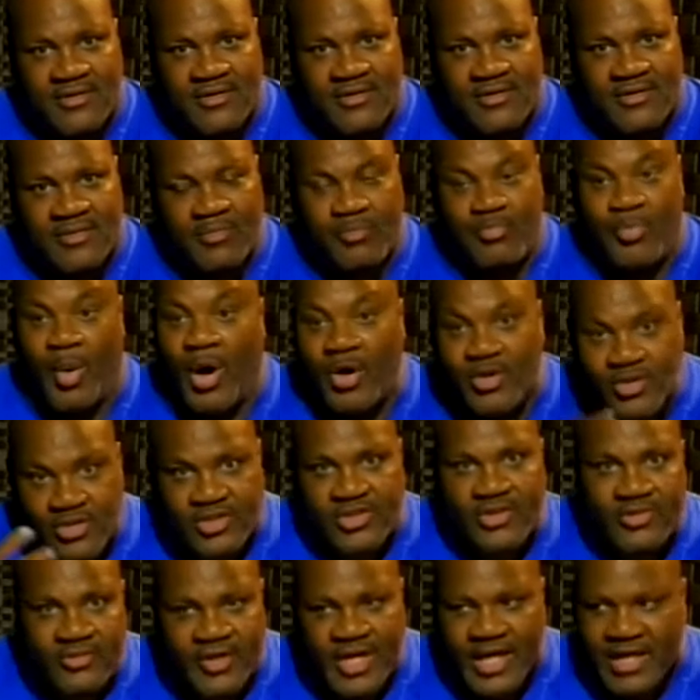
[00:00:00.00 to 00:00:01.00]

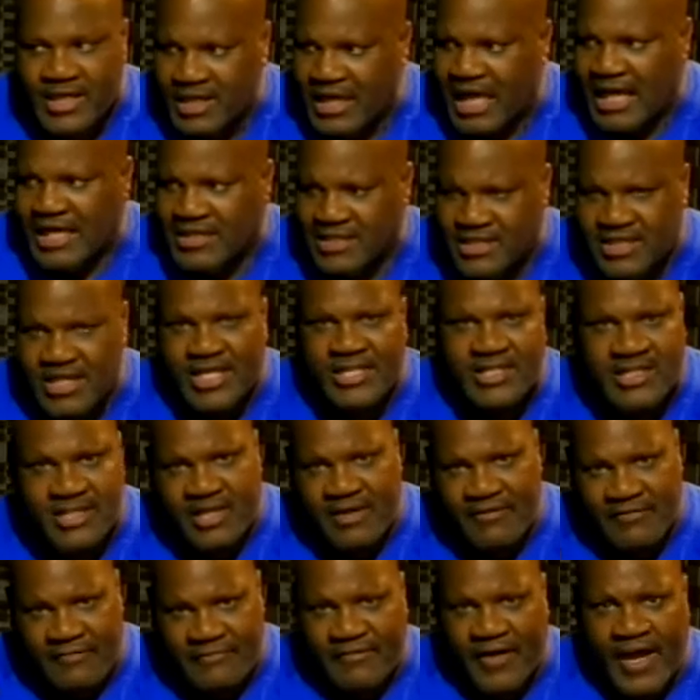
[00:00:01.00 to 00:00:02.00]
Bolster it. Not just
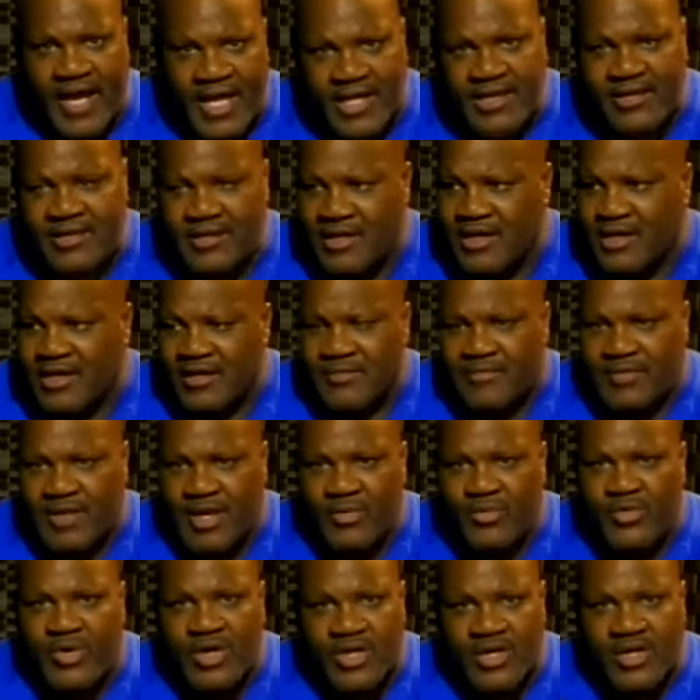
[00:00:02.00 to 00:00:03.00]
the faith
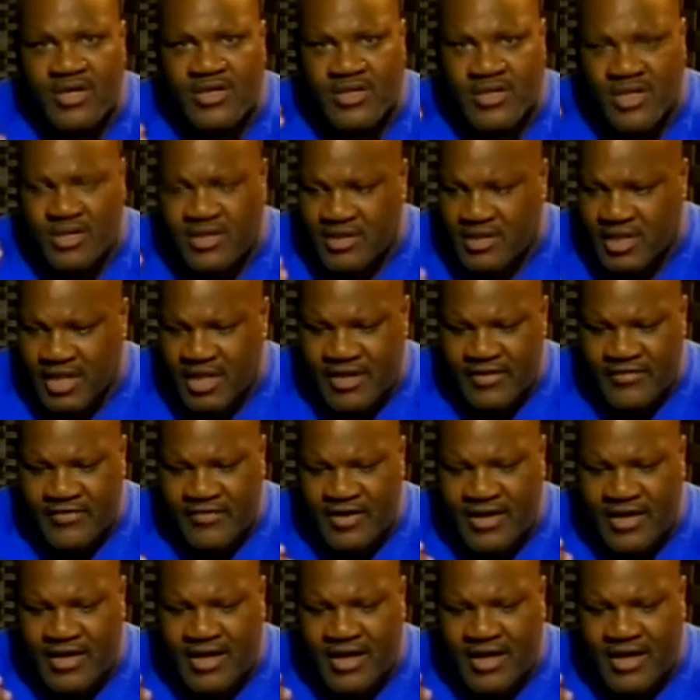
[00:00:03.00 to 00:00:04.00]
that we're going to live
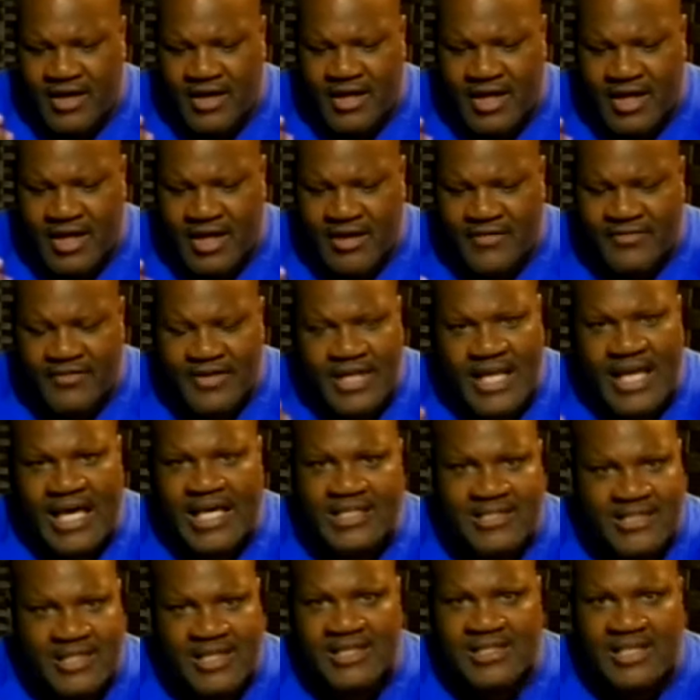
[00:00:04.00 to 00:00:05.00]
an
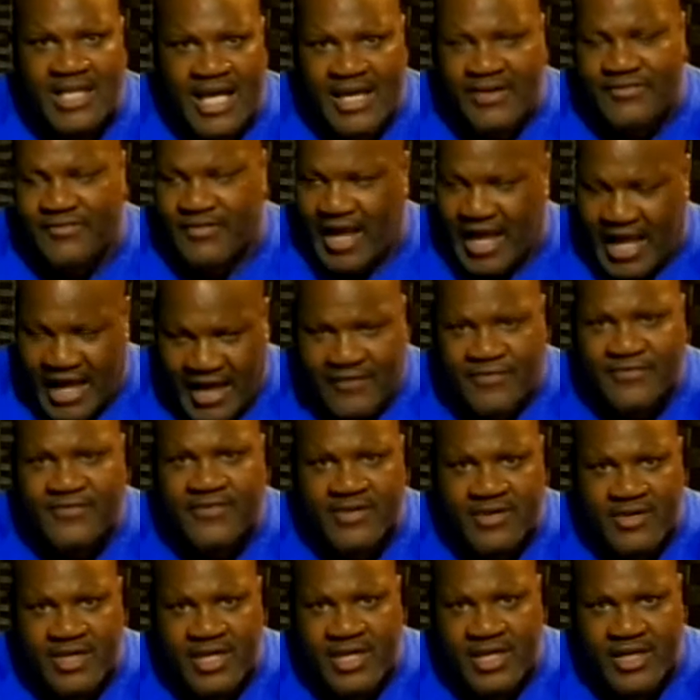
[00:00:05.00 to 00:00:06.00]
everlasting life
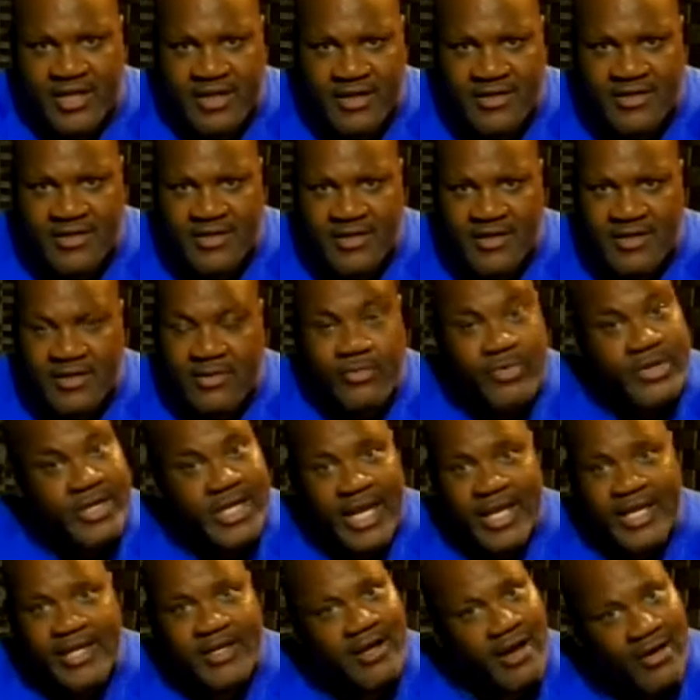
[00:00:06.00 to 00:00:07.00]
after here. We
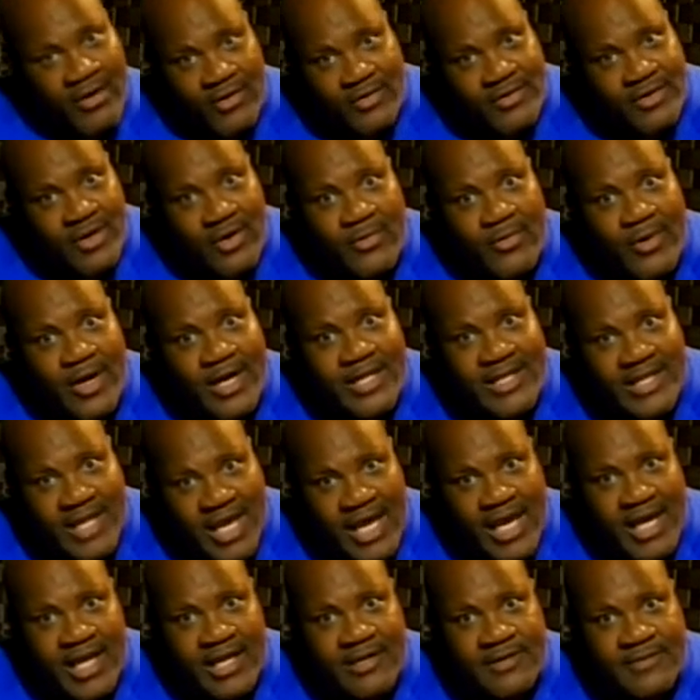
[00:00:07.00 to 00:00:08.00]
ain't going nowhere
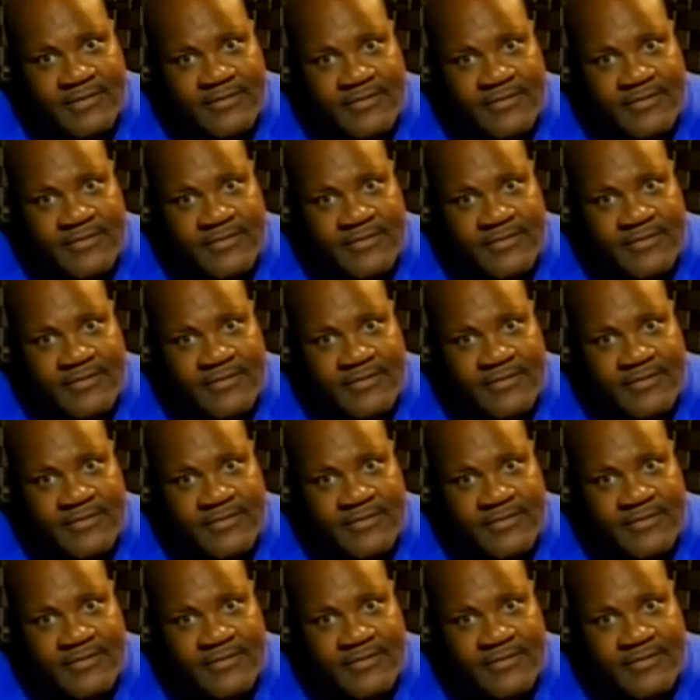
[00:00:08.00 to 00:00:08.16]
yet.